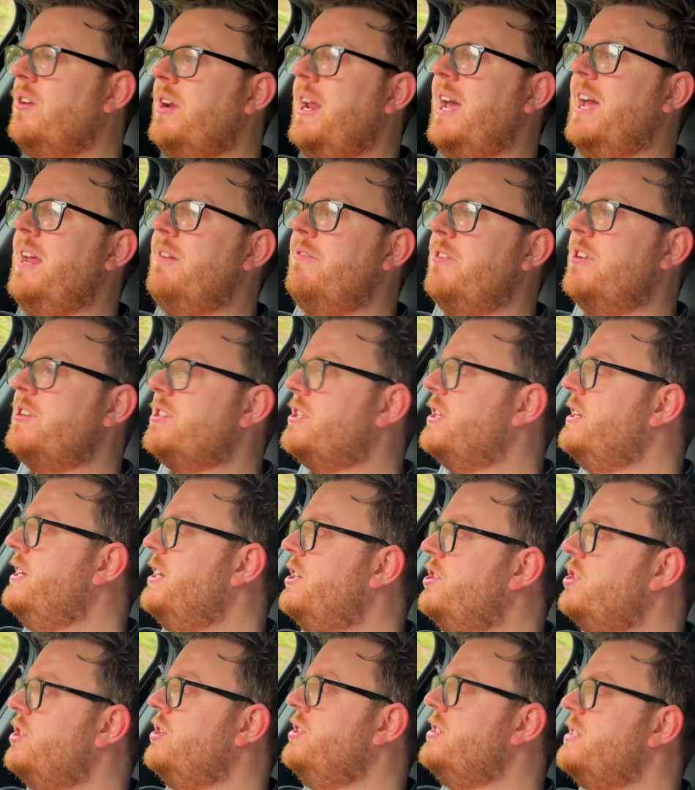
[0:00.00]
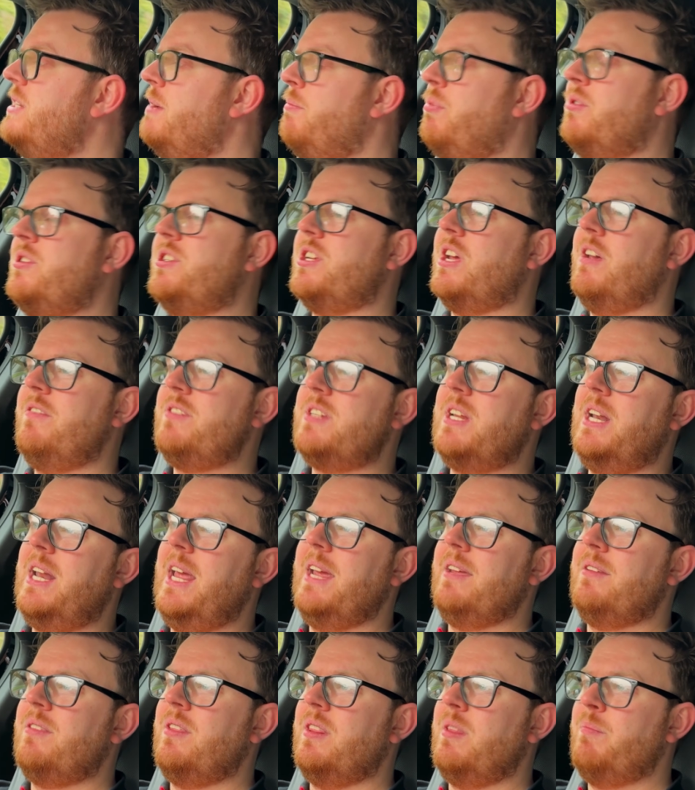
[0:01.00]
on adverse conditions, it preserves the
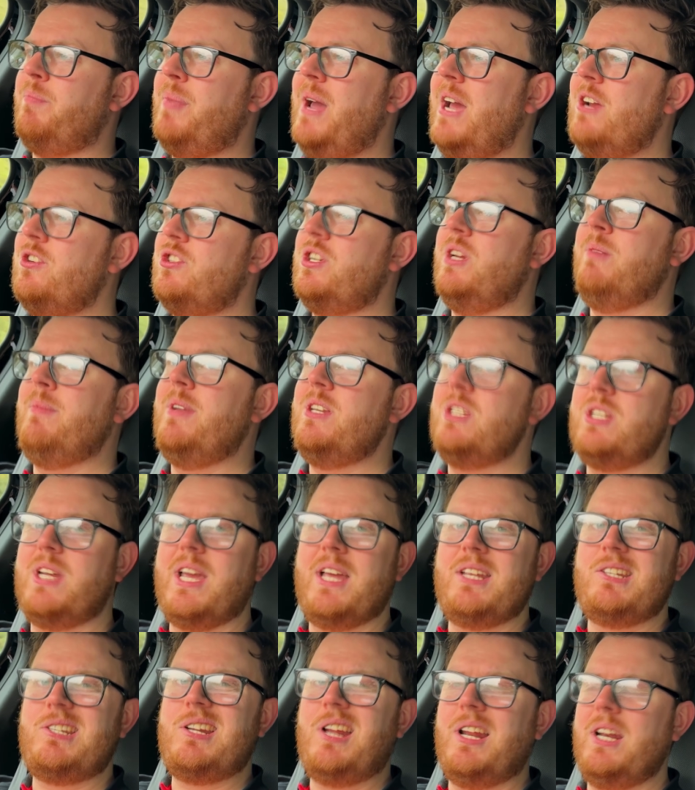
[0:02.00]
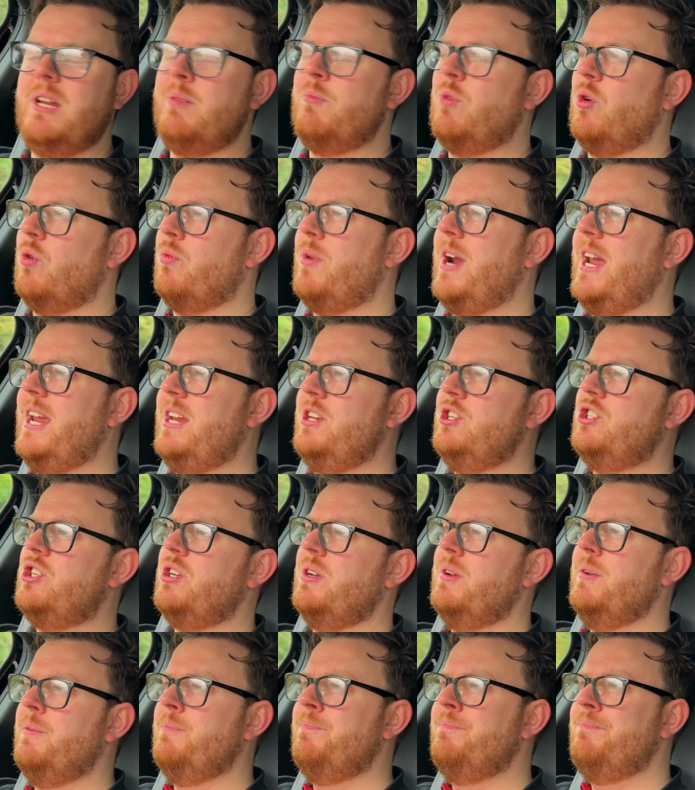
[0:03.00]
length of the battery, means you get slightly more range.
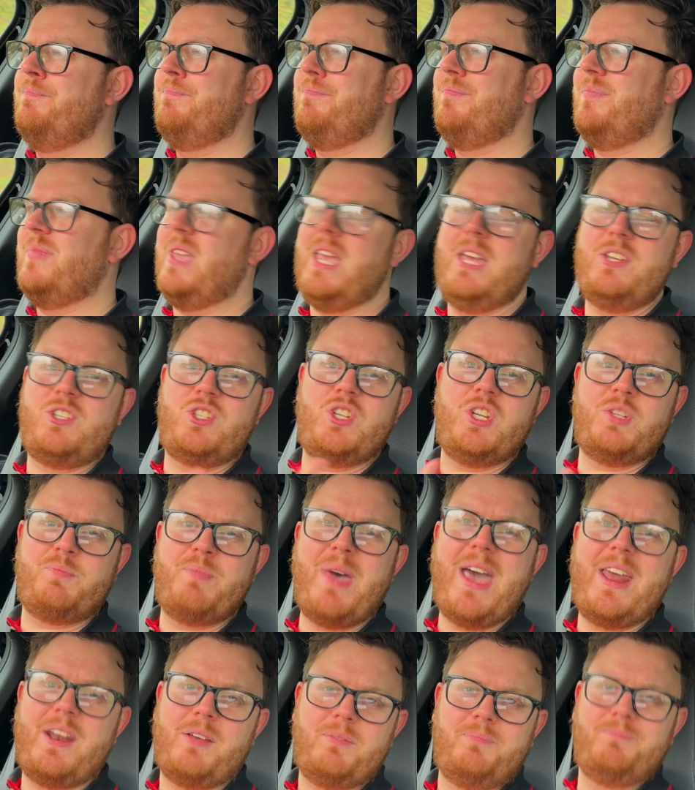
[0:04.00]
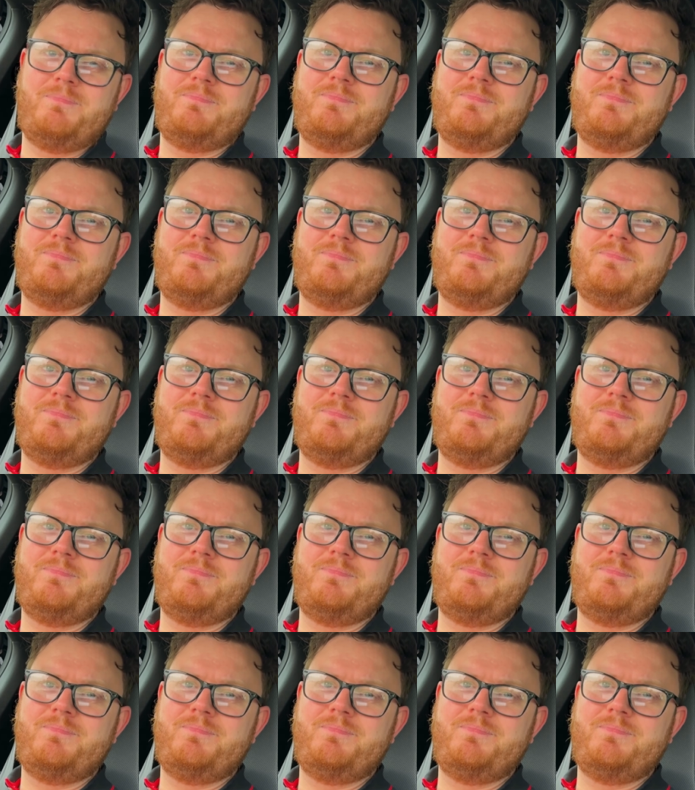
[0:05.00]
It's just better.